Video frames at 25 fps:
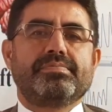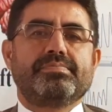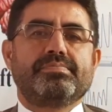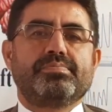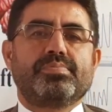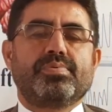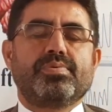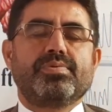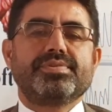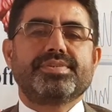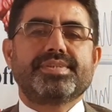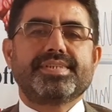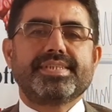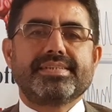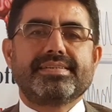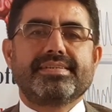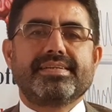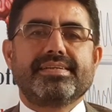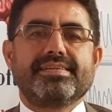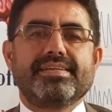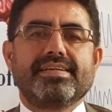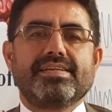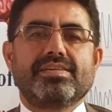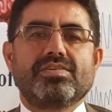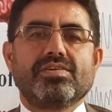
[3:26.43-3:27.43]
process
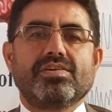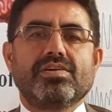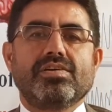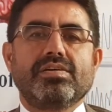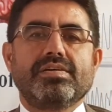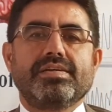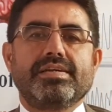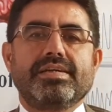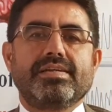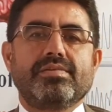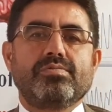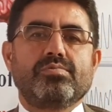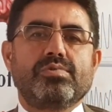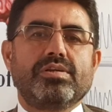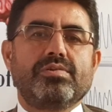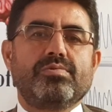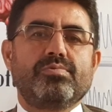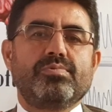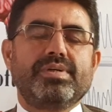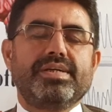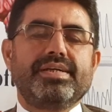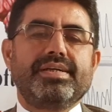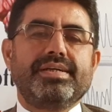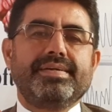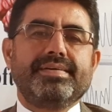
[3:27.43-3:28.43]
the data and when
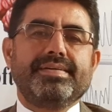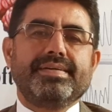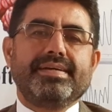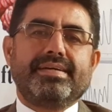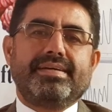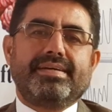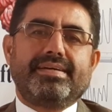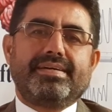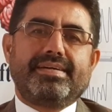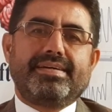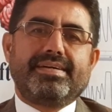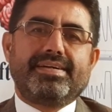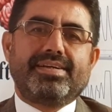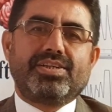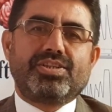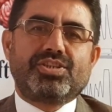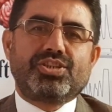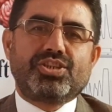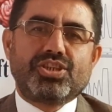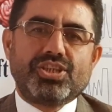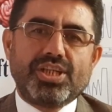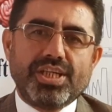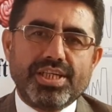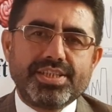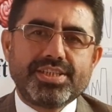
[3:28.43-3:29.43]
we
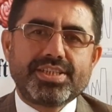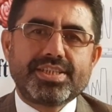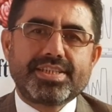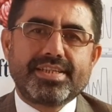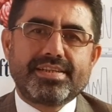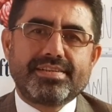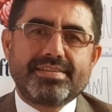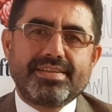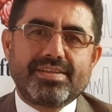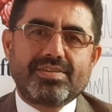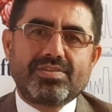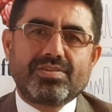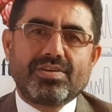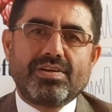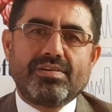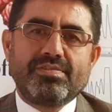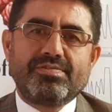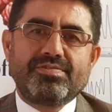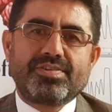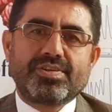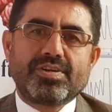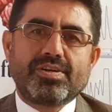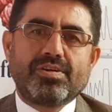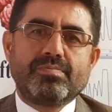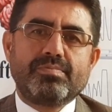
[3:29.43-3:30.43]
change the data
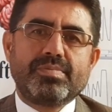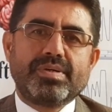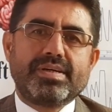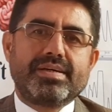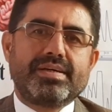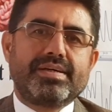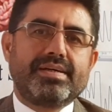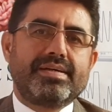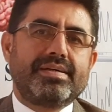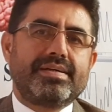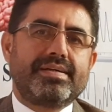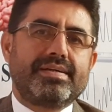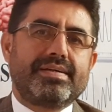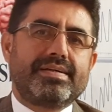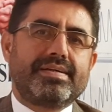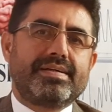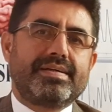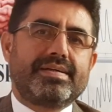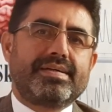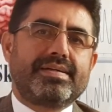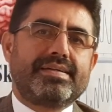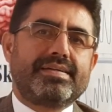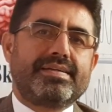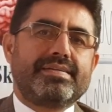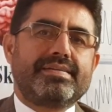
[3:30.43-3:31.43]
from
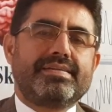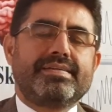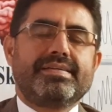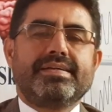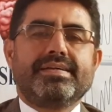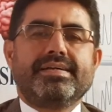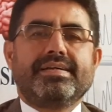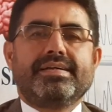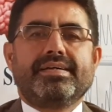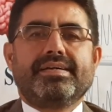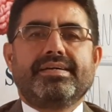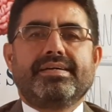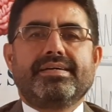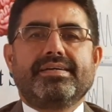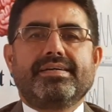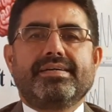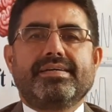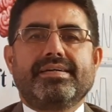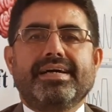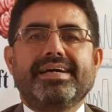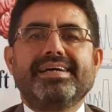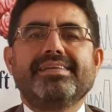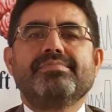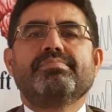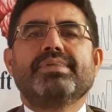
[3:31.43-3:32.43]
an
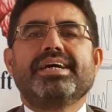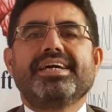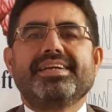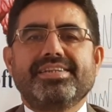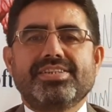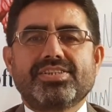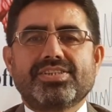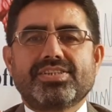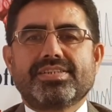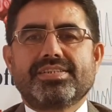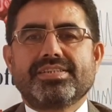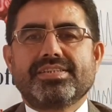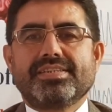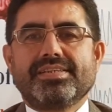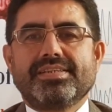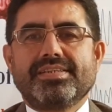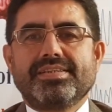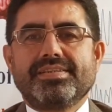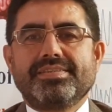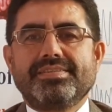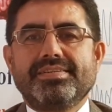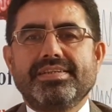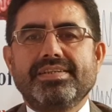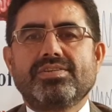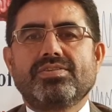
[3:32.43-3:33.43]

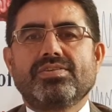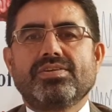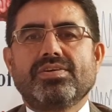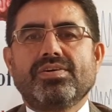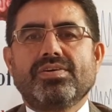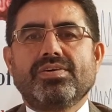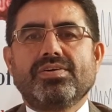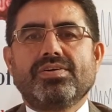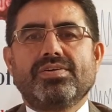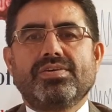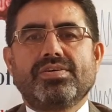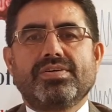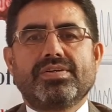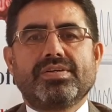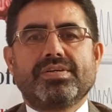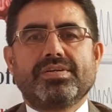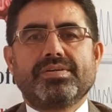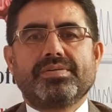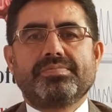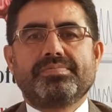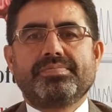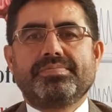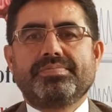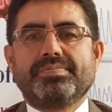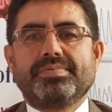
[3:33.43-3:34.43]
unmanaged
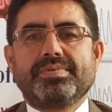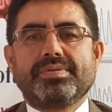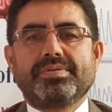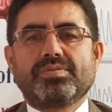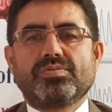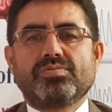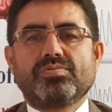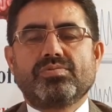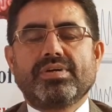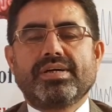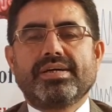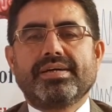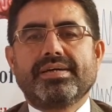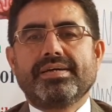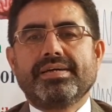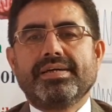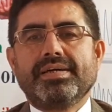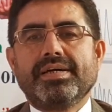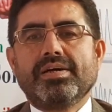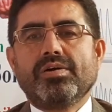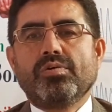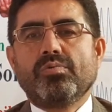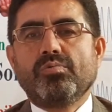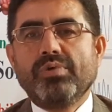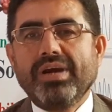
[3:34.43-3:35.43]
data to a
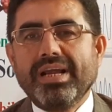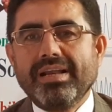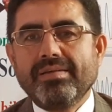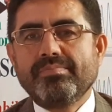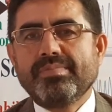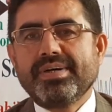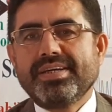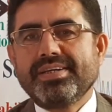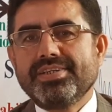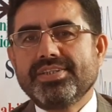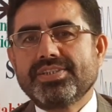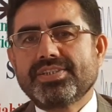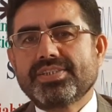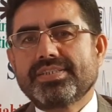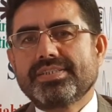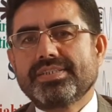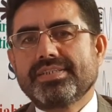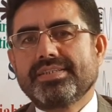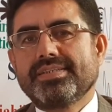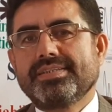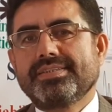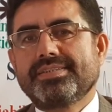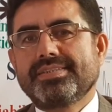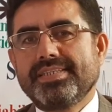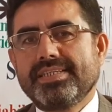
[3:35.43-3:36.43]

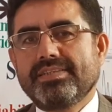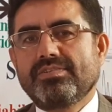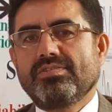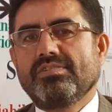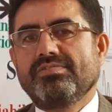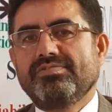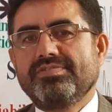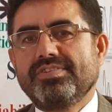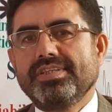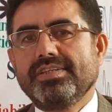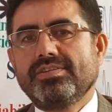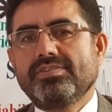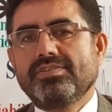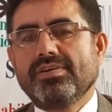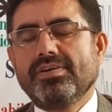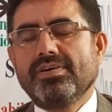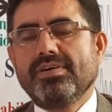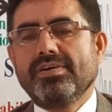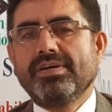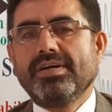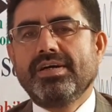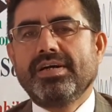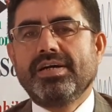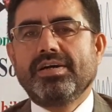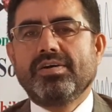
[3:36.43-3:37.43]
well-managed set of
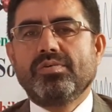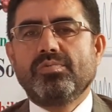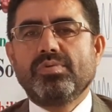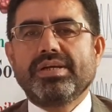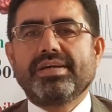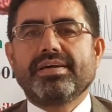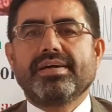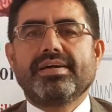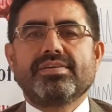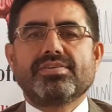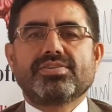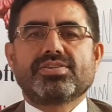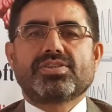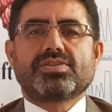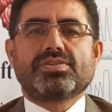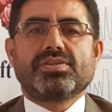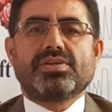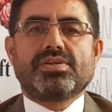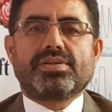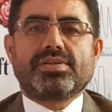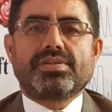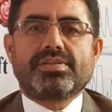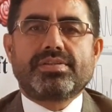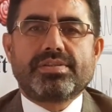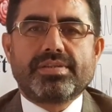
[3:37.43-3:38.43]
data, we can
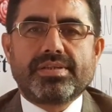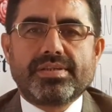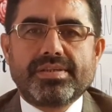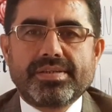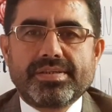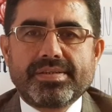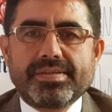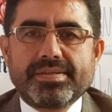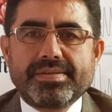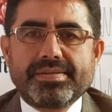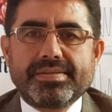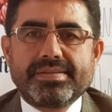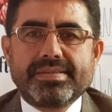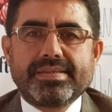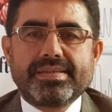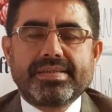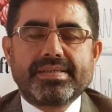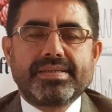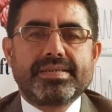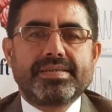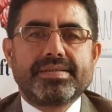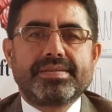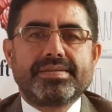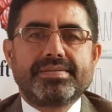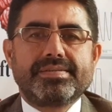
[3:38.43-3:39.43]
start
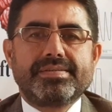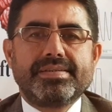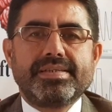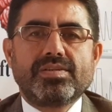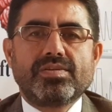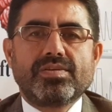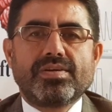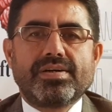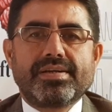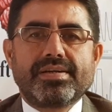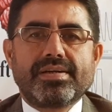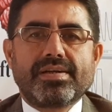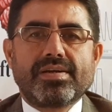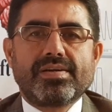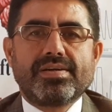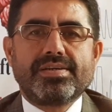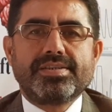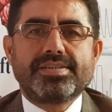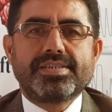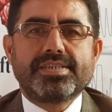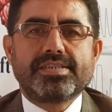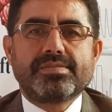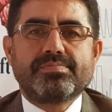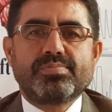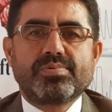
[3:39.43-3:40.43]
the data
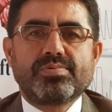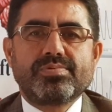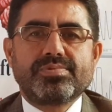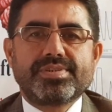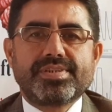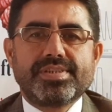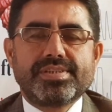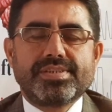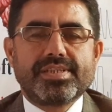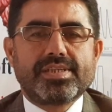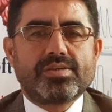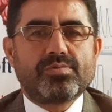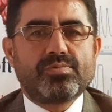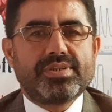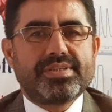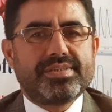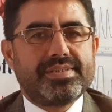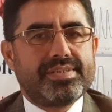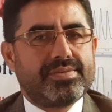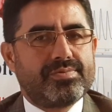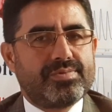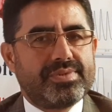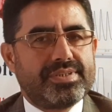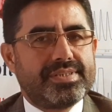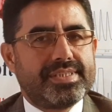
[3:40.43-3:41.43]
analysis procedure, which
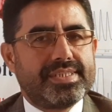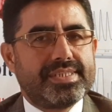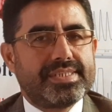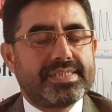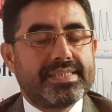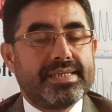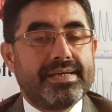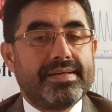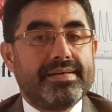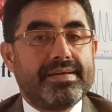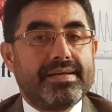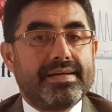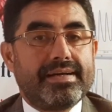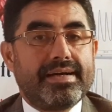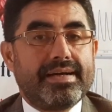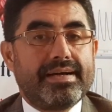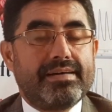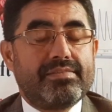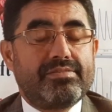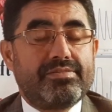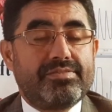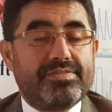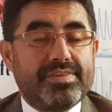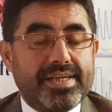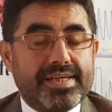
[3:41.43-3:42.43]
is
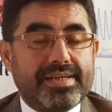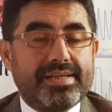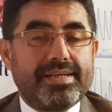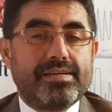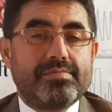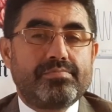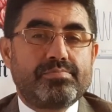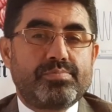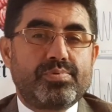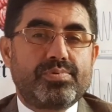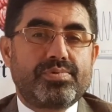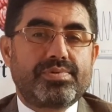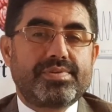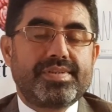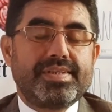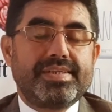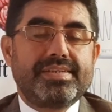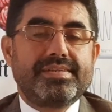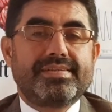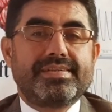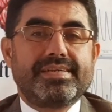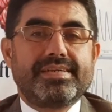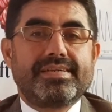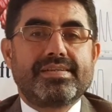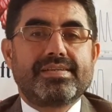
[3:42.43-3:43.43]
a very
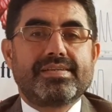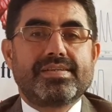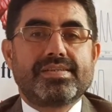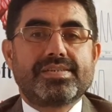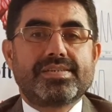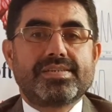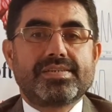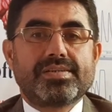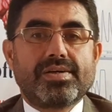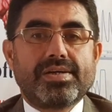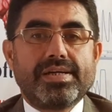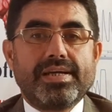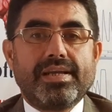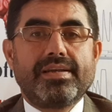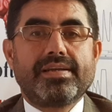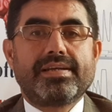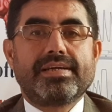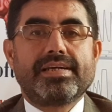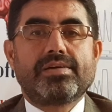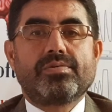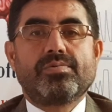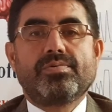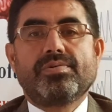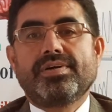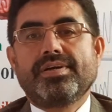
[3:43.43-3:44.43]
important and a skill
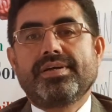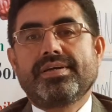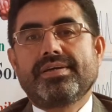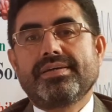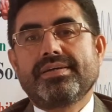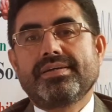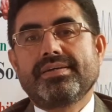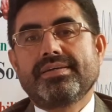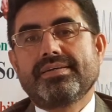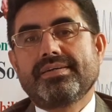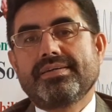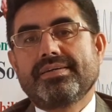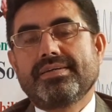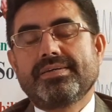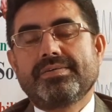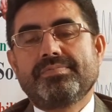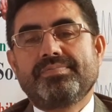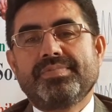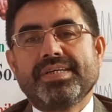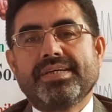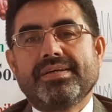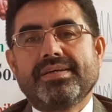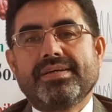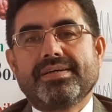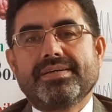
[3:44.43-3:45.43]
requiring
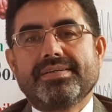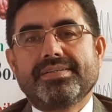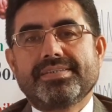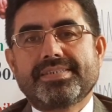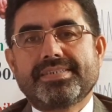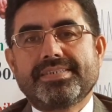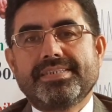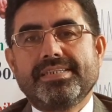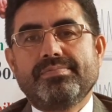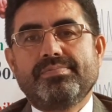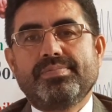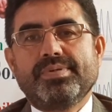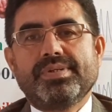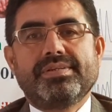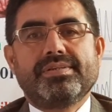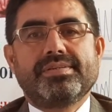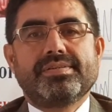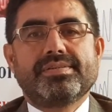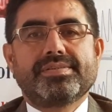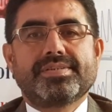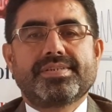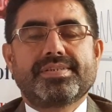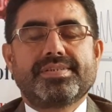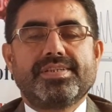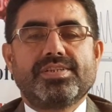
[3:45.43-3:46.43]
a
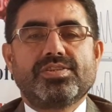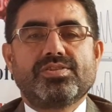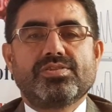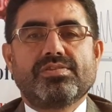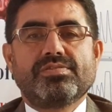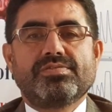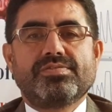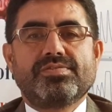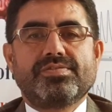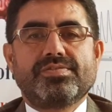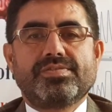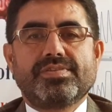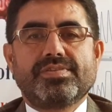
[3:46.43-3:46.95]
stage of